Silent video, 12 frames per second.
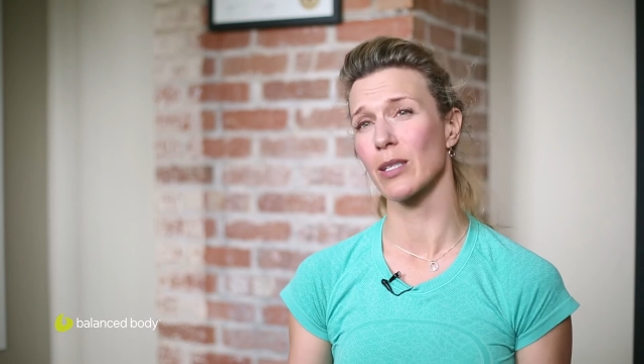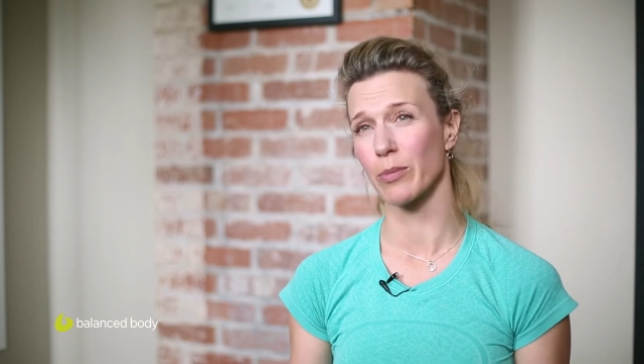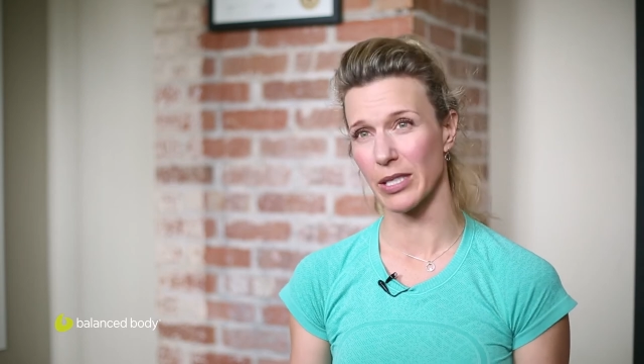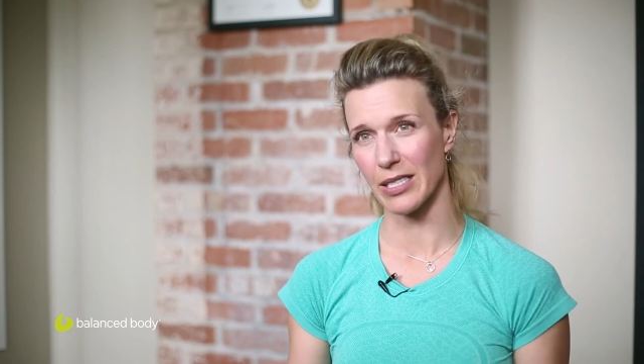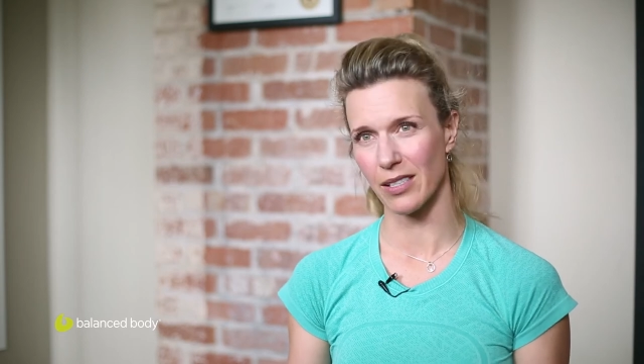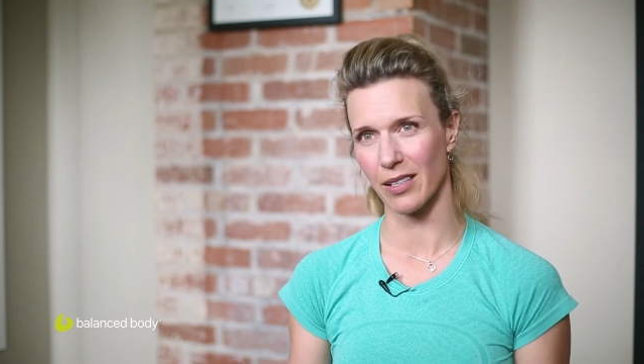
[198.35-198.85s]

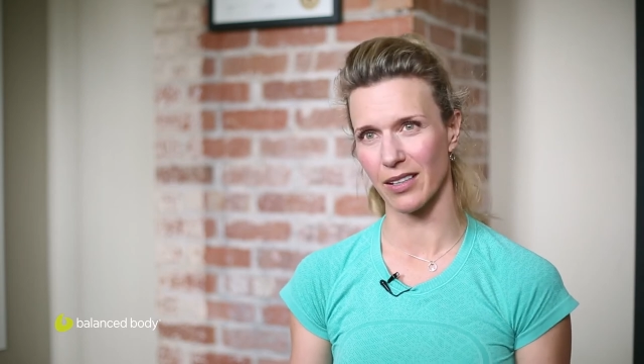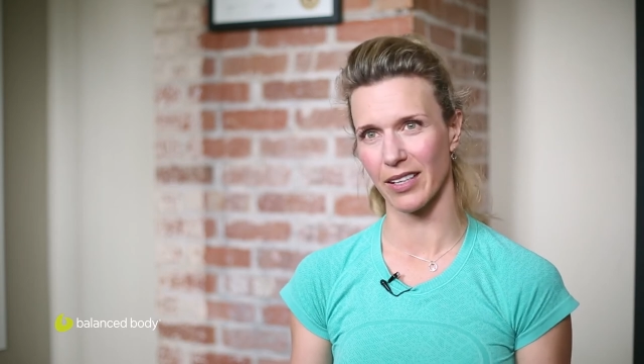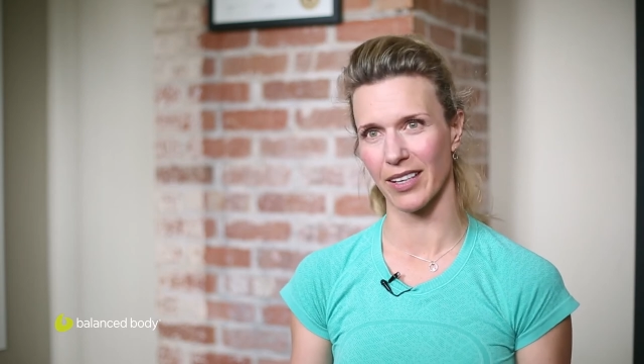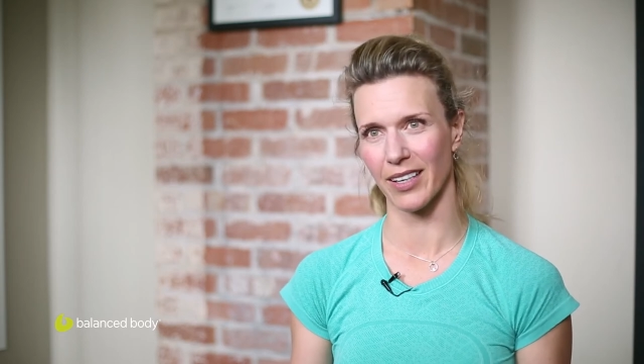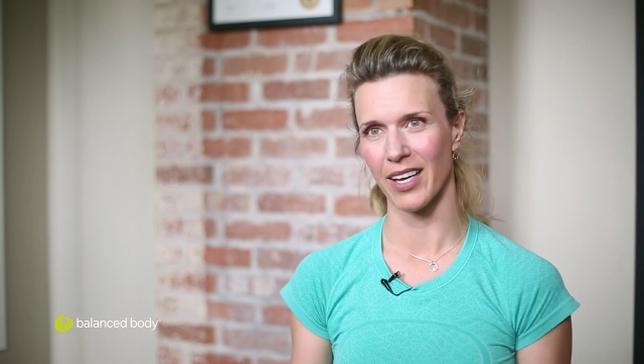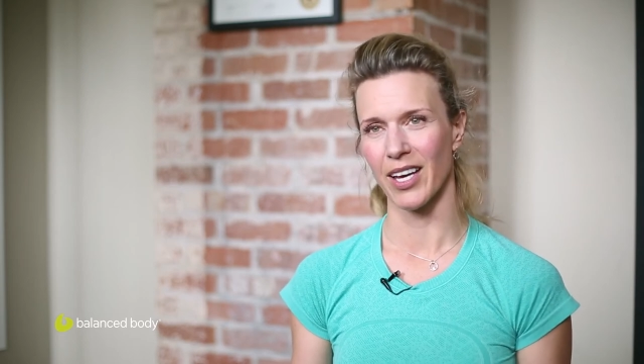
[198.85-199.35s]
PT
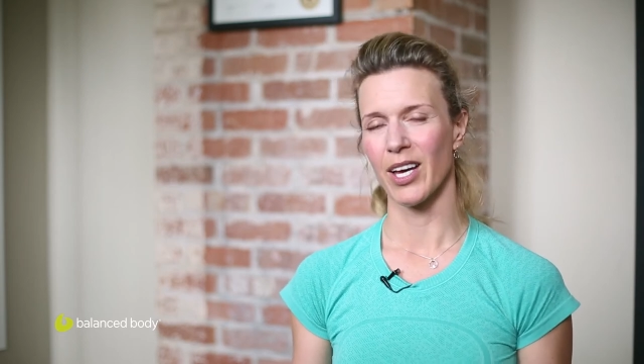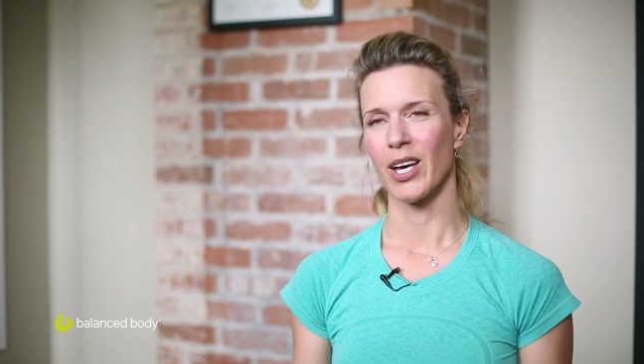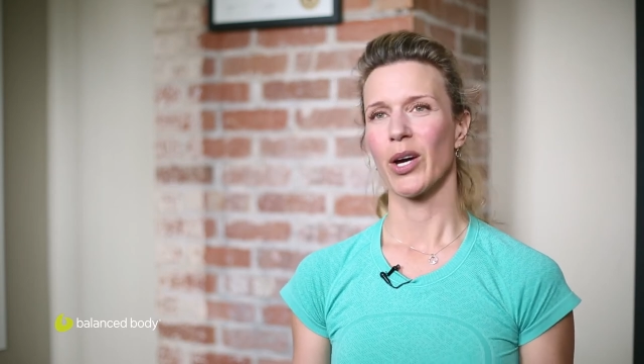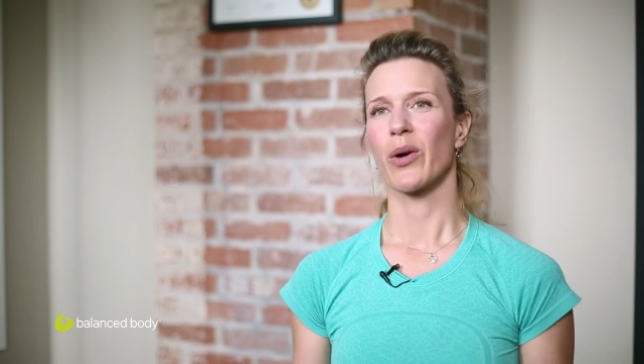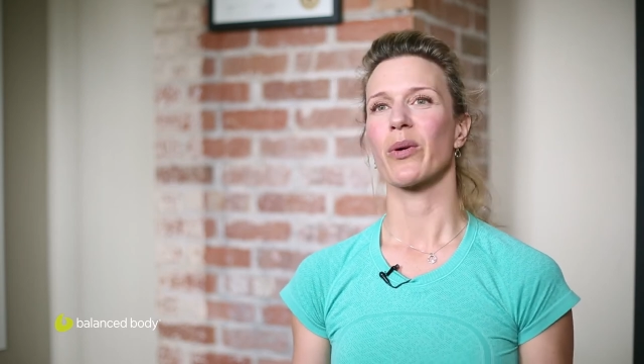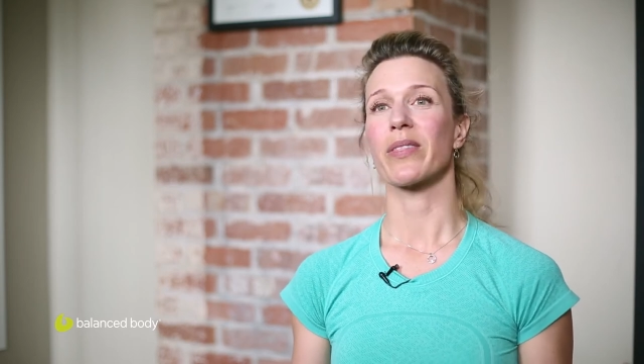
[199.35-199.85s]
clinic
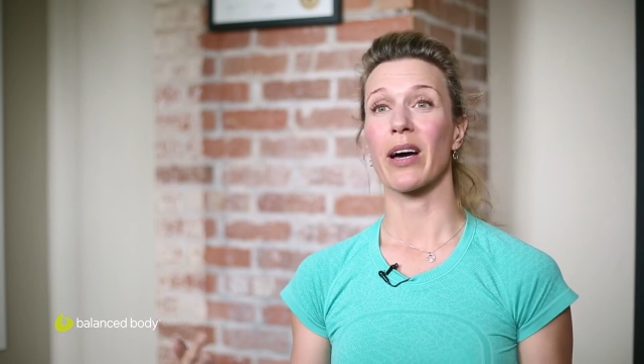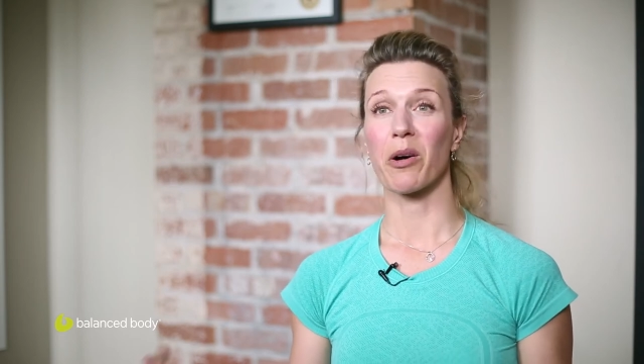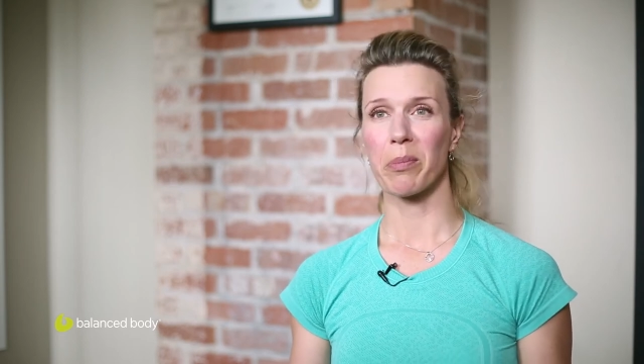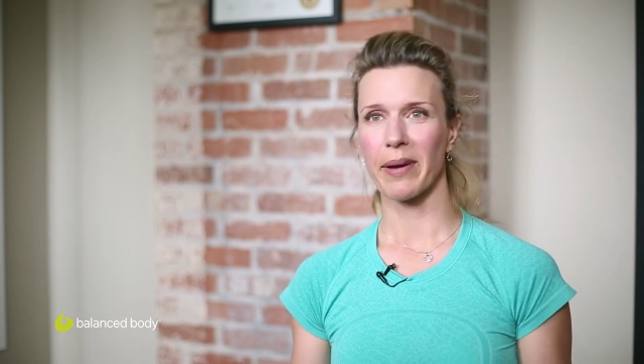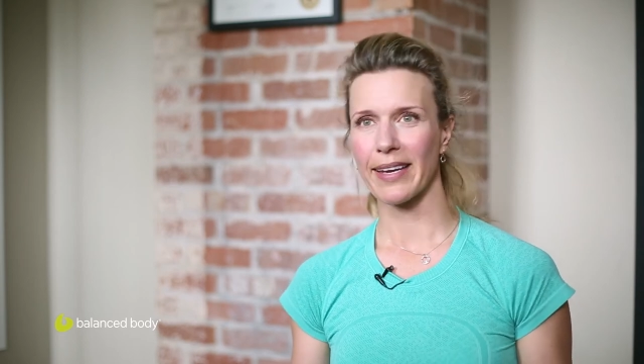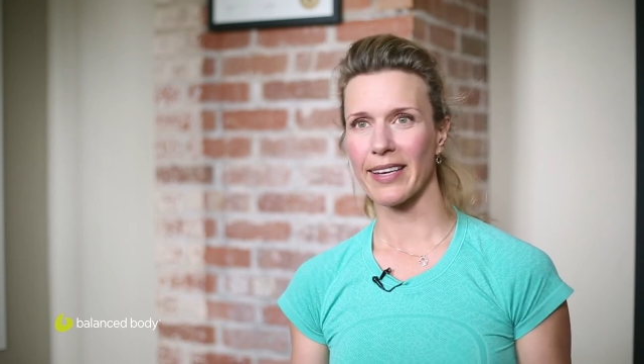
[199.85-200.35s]

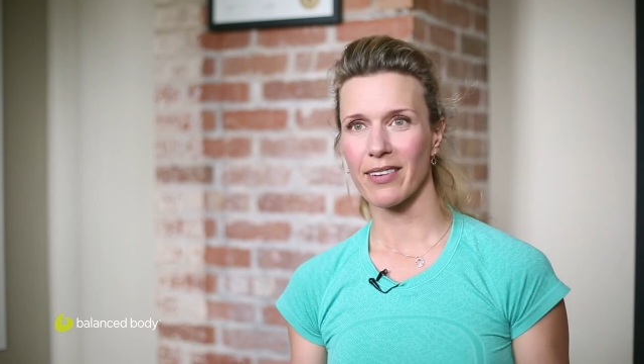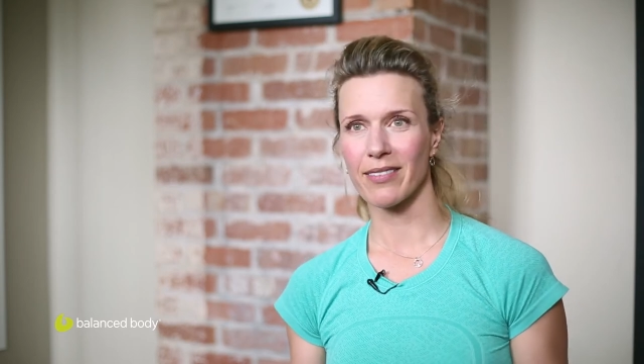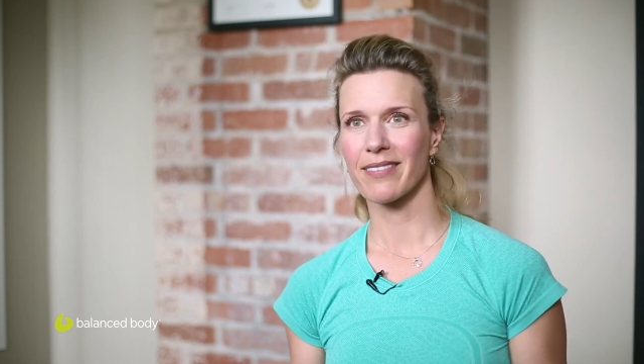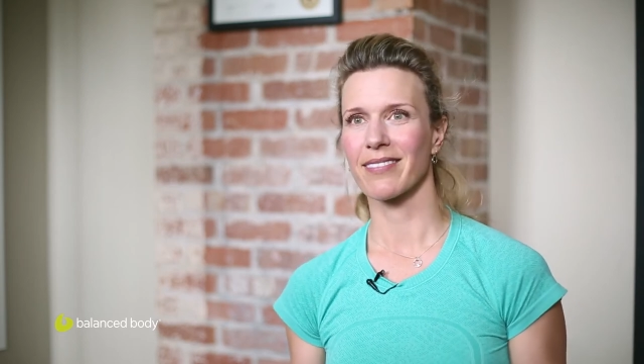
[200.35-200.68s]
without pain.